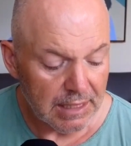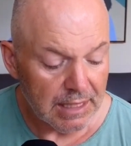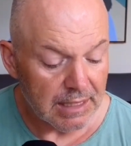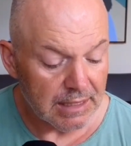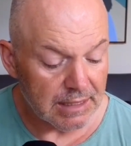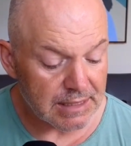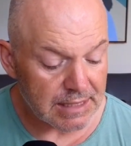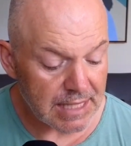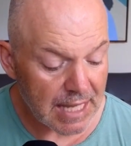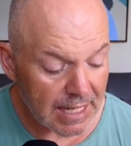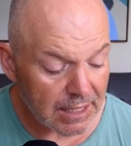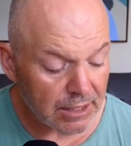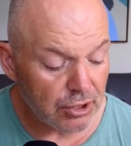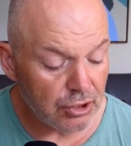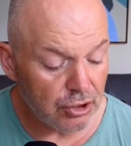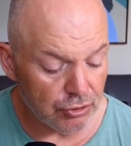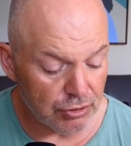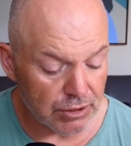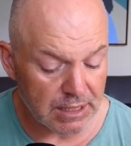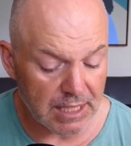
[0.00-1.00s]
The second
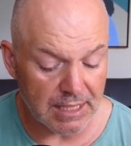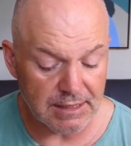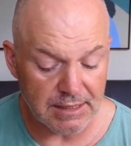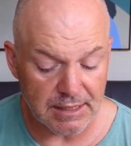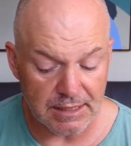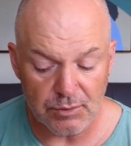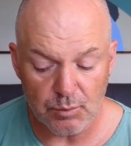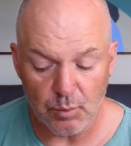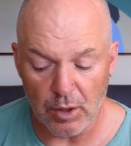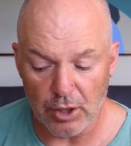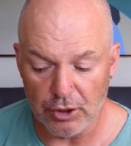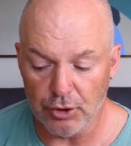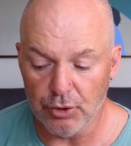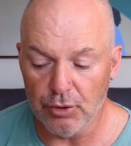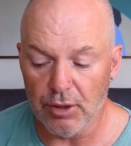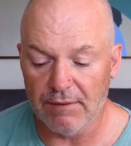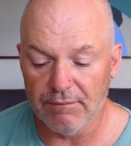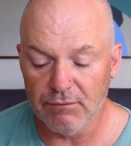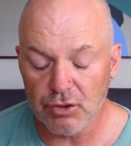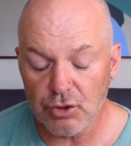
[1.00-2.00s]
use case is where you
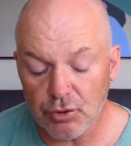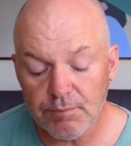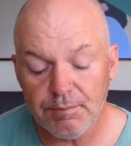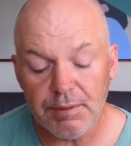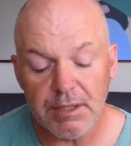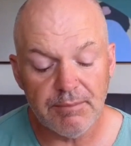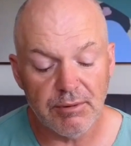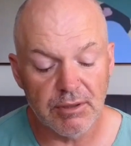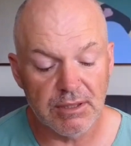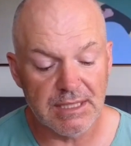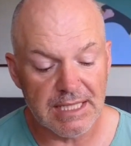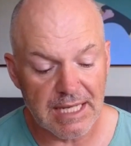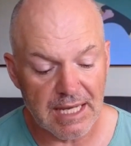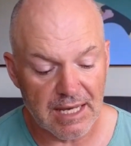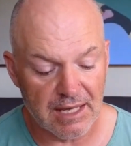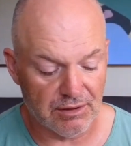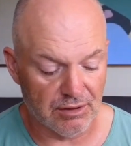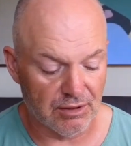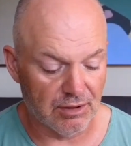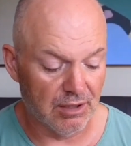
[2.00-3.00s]
have 2 people
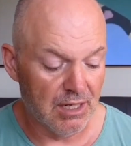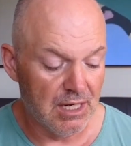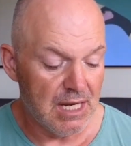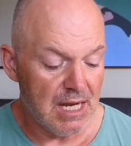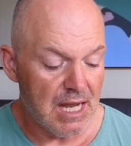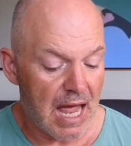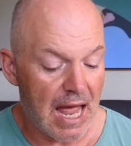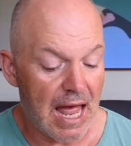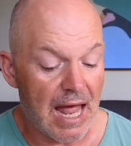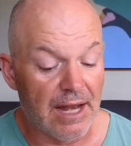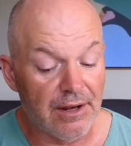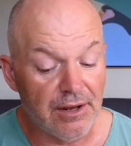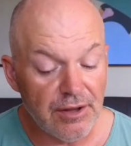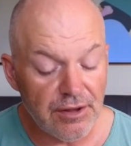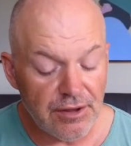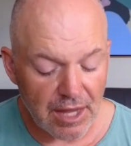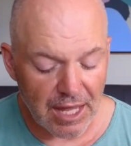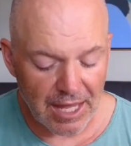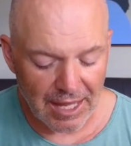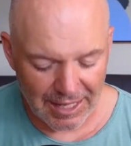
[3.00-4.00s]
together and
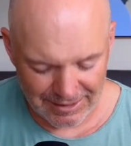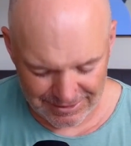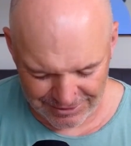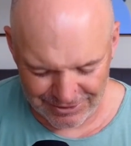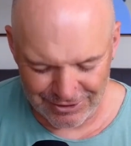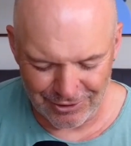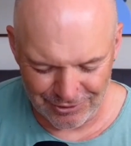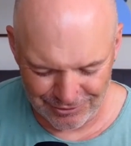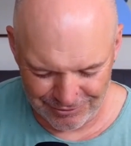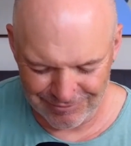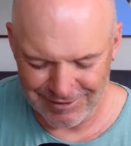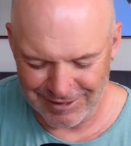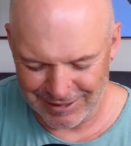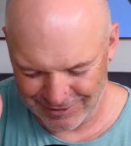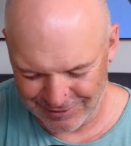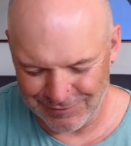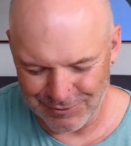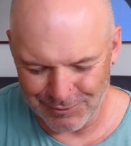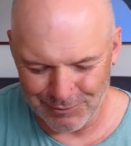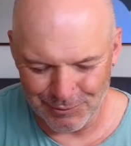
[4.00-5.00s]
they, like
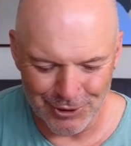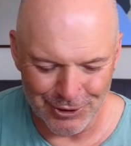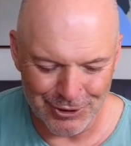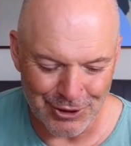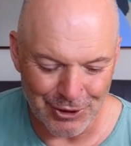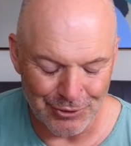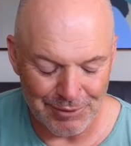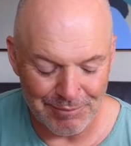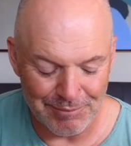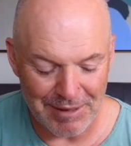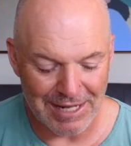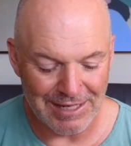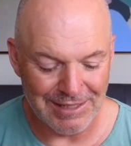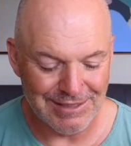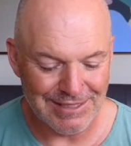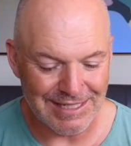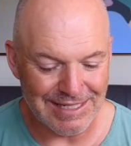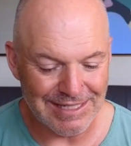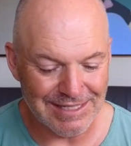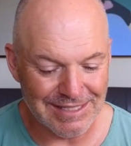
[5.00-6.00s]
of the word
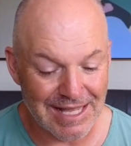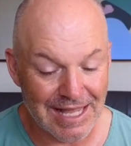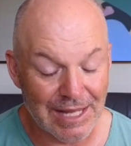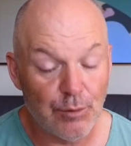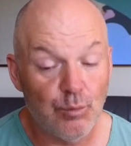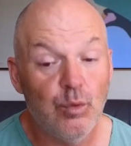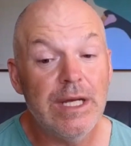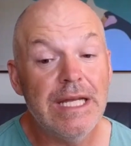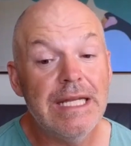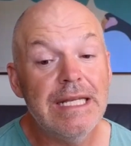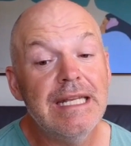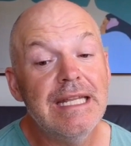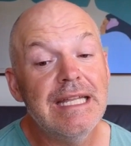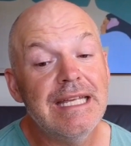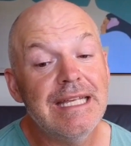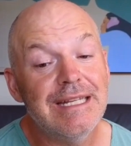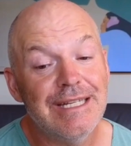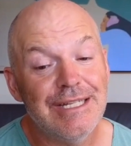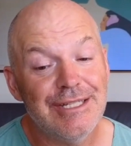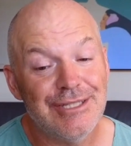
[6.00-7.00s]
codependency is like, we
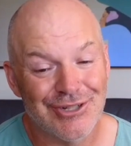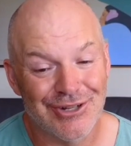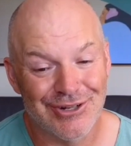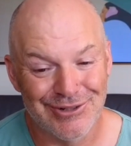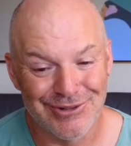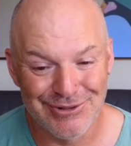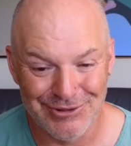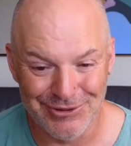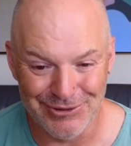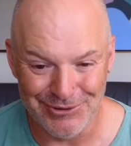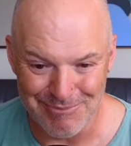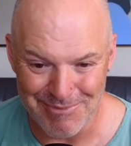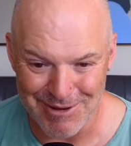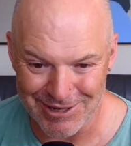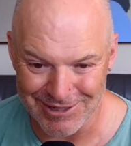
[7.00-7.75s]
need each other too much,